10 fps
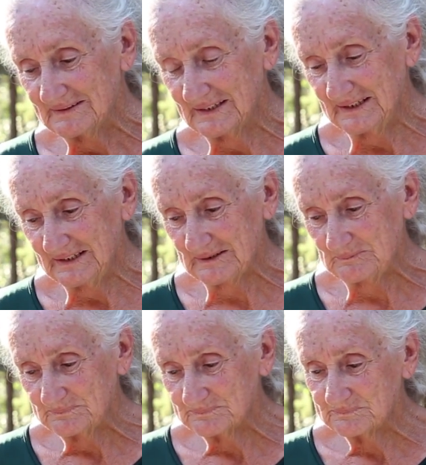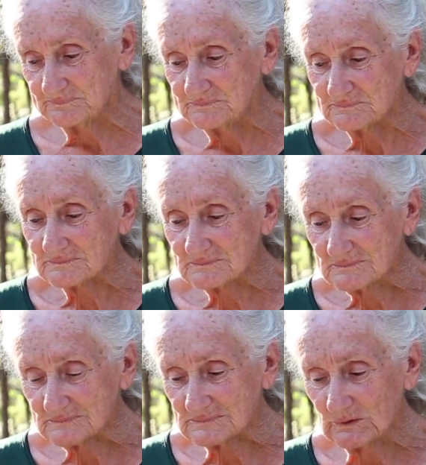
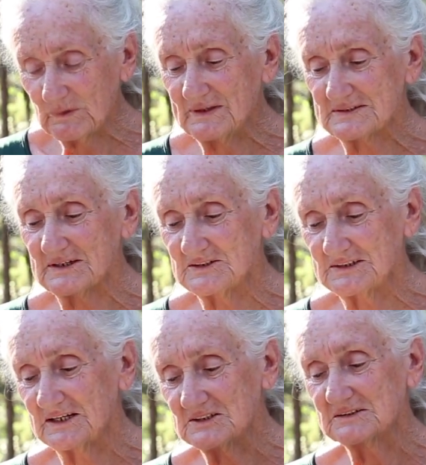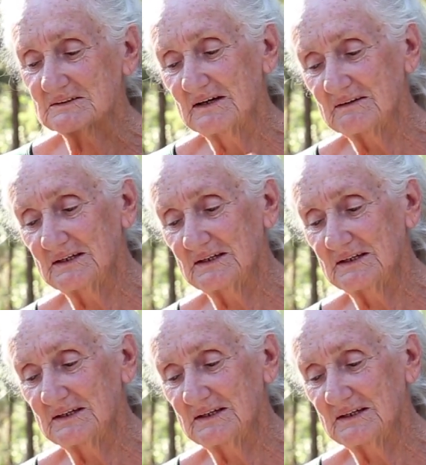With the association,